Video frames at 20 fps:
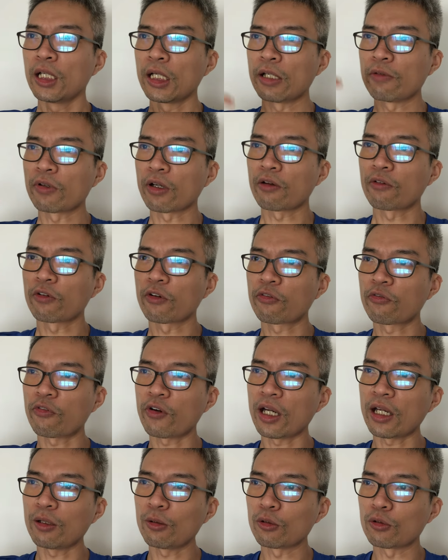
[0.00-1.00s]
If you have a
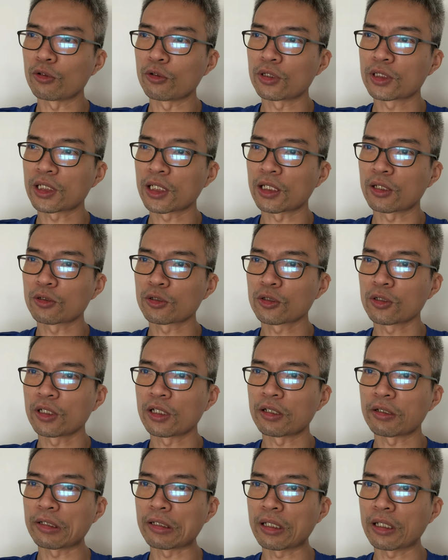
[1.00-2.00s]
friend who is also
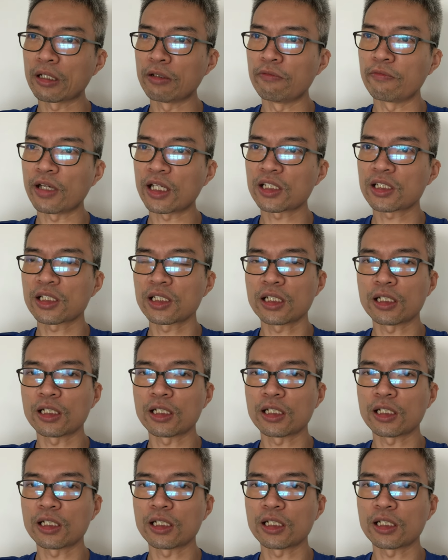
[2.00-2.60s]
an investor